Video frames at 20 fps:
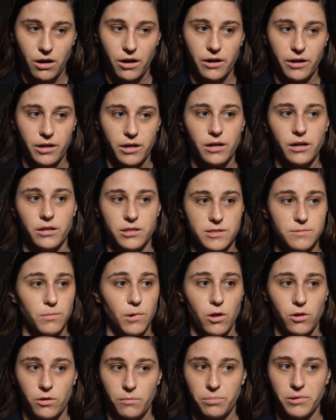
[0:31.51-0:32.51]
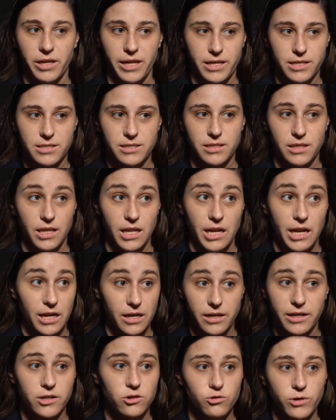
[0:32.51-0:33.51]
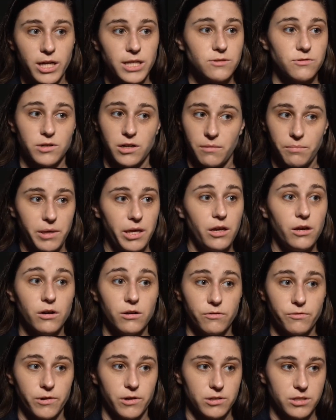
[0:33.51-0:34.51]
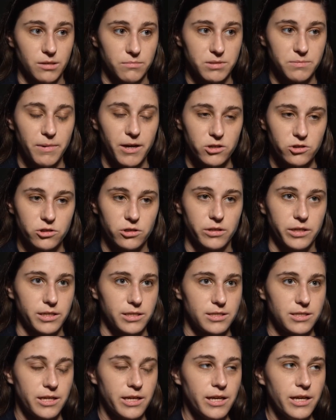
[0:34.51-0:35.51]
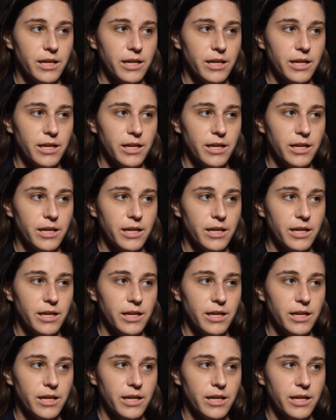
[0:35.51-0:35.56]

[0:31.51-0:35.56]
at a smaller place that they needed to get transferred up here for a subspecialist,